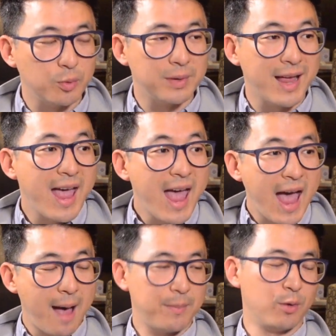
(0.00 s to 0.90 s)
you'll be
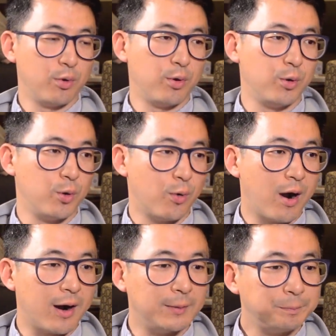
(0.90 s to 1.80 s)
happy with who you
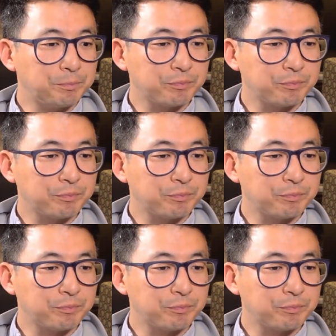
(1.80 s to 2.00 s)
are